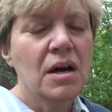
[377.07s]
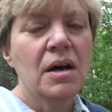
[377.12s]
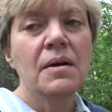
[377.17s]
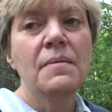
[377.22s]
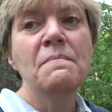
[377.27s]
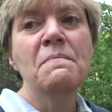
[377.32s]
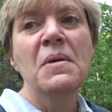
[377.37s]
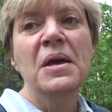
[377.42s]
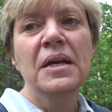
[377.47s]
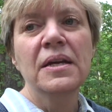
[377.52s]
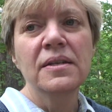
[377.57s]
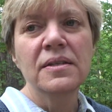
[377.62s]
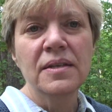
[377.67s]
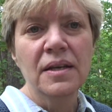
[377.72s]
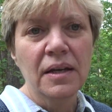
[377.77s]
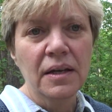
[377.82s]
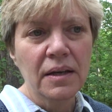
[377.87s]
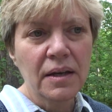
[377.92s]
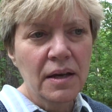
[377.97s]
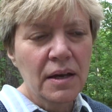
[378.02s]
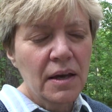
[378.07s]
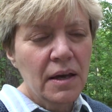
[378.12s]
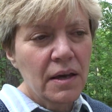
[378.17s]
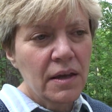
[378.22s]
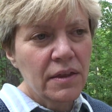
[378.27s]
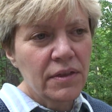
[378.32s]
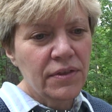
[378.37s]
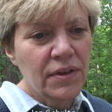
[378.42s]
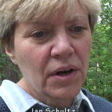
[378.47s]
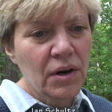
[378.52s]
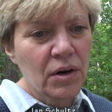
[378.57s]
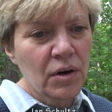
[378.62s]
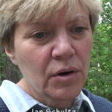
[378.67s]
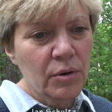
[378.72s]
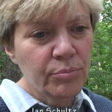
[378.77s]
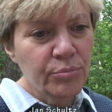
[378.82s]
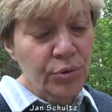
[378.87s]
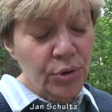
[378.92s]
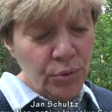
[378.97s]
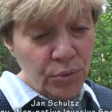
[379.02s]
Amazing.
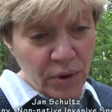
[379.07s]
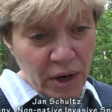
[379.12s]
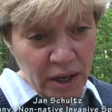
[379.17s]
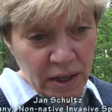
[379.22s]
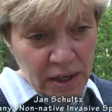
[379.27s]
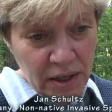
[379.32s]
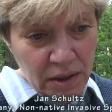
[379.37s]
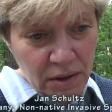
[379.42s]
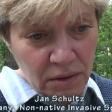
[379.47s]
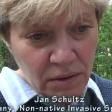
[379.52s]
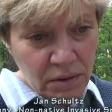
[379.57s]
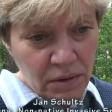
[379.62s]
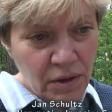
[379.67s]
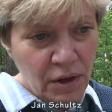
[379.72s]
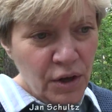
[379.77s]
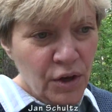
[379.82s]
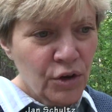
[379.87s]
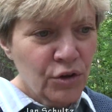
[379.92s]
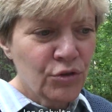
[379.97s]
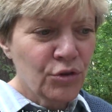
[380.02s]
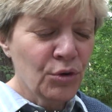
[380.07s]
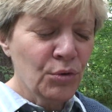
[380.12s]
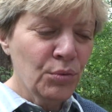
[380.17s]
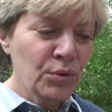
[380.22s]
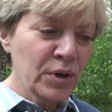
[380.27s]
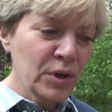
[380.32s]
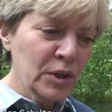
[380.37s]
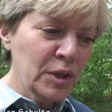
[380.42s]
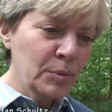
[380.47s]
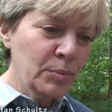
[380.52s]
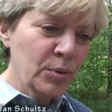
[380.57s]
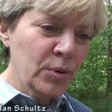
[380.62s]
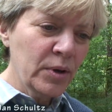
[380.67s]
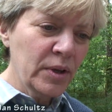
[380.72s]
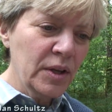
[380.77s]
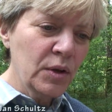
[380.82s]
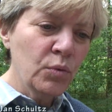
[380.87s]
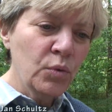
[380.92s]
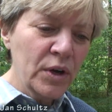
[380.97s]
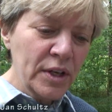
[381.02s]
They're perennial. They're really
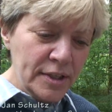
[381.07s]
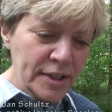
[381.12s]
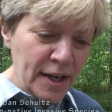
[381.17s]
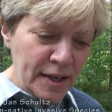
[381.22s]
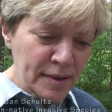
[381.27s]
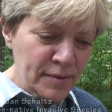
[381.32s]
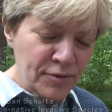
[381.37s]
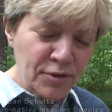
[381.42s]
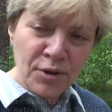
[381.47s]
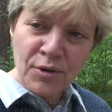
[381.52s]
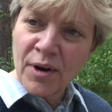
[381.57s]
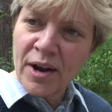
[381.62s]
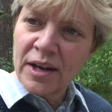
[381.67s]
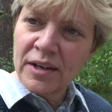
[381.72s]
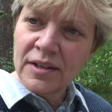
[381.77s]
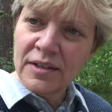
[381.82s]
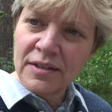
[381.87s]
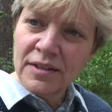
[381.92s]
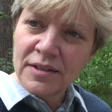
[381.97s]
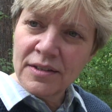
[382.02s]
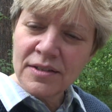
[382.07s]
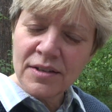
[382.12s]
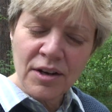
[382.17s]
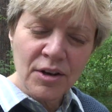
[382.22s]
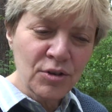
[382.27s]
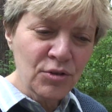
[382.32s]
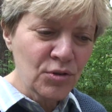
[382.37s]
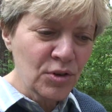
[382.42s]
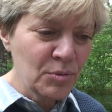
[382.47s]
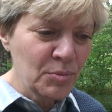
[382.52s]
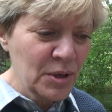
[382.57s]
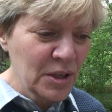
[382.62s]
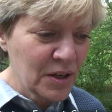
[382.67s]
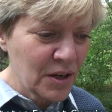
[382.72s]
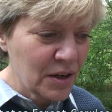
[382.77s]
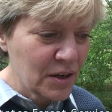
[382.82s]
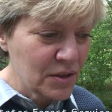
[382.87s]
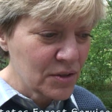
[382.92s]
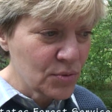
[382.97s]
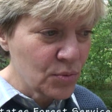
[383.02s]
pretty. We take them for granted in this country
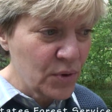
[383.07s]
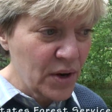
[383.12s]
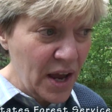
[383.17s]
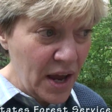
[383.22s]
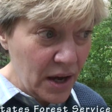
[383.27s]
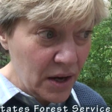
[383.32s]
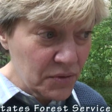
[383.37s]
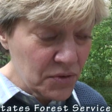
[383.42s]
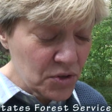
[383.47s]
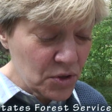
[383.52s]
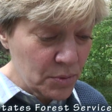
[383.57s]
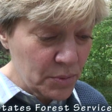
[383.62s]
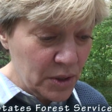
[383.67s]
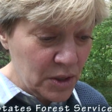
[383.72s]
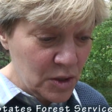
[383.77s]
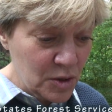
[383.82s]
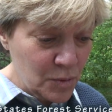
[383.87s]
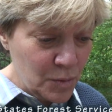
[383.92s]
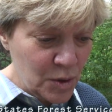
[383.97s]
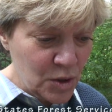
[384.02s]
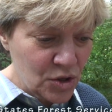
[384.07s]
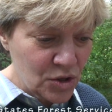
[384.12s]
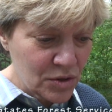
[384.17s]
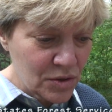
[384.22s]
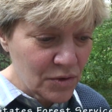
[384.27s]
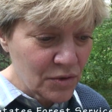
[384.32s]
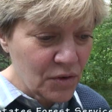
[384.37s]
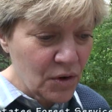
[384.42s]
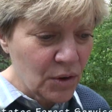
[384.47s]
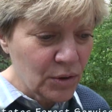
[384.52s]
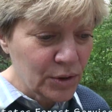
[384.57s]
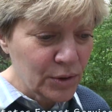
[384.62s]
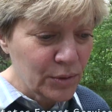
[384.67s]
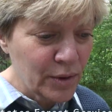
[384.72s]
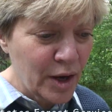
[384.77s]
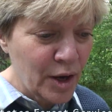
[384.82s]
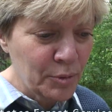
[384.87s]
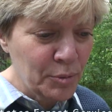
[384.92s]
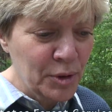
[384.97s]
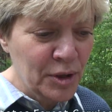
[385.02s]
because we have so many species of
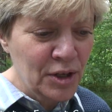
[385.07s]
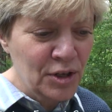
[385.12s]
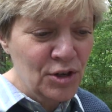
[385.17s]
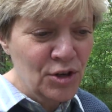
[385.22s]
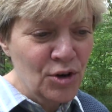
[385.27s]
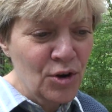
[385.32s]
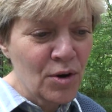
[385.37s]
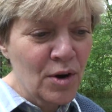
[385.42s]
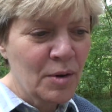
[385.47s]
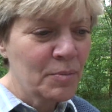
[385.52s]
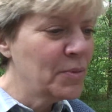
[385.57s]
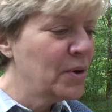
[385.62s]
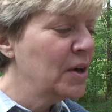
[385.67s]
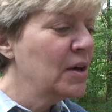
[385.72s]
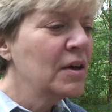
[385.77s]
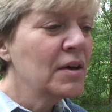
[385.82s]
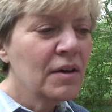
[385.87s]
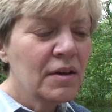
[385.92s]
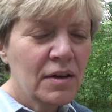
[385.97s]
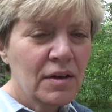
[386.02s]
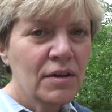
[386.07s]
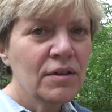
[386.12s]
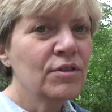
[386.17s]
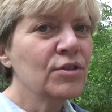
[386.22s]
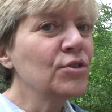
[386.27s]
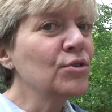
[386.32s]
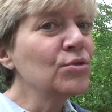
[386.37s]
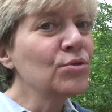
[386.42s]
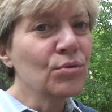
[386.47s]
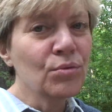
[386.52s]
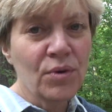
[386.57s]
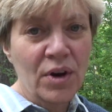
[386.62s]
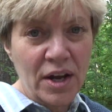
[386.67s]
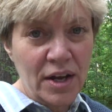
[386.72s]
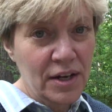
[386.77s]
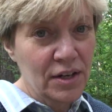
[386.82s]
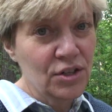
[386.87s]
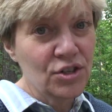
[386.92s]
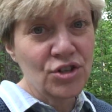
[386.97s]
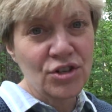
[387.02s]
goldenrod, but in Europe, they're the
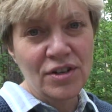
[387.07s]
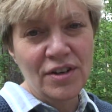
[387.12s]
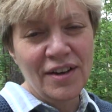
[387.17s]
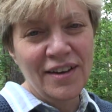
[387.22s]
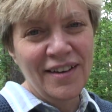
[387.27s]
rage.